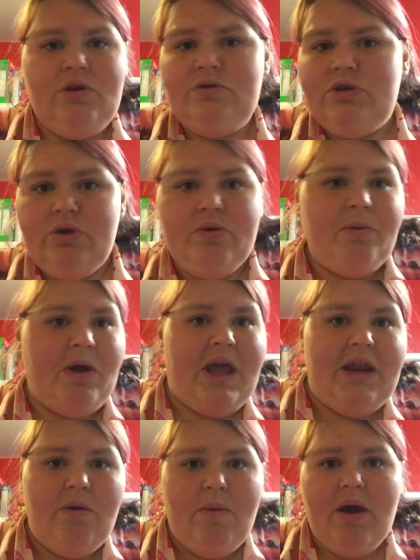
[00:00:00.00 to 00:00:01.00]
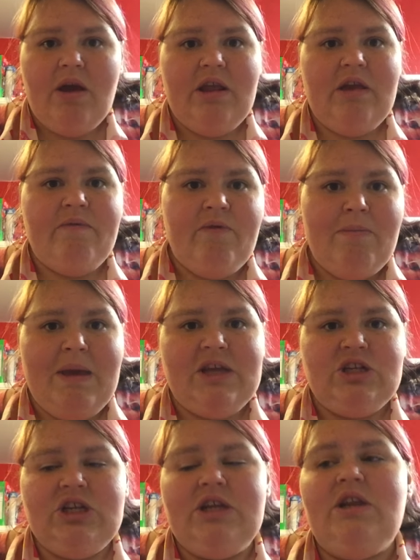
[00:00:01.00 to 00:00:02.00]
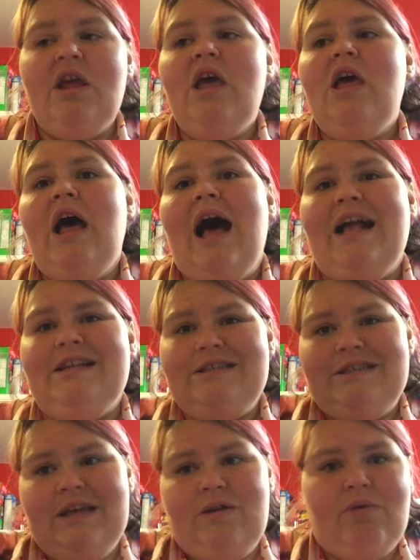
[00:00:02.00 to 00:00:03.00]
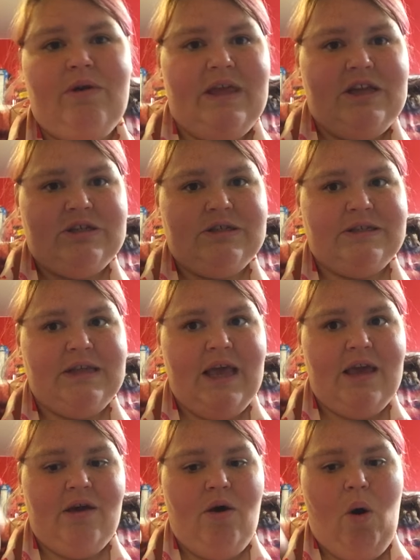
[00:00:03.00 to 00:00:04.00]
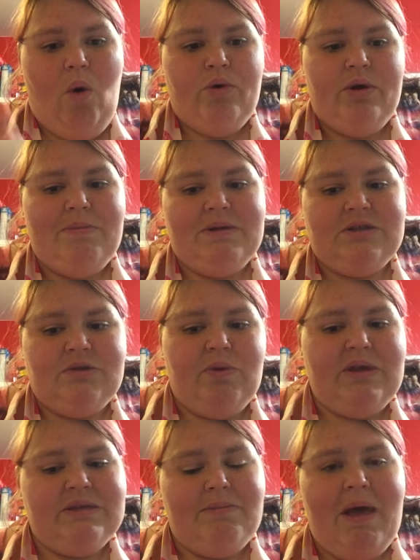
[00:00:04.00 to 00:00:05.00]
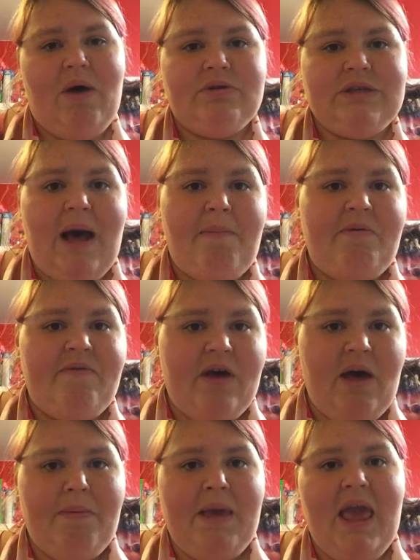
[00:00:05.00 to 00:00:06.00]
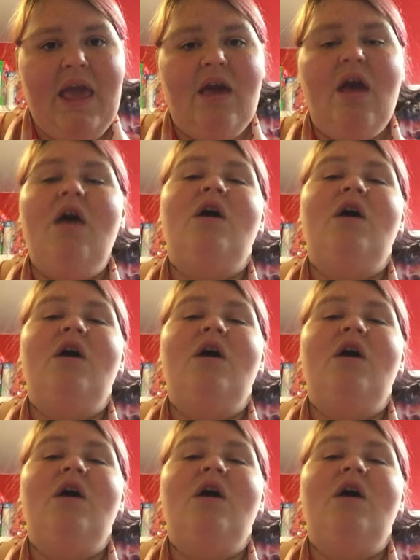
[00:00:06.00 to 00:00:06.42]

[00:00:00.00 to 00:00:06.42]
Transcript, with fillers: YouTube or anywhere, any information. I just seen where they just like hold them and squeeze them out on top of a cupcake.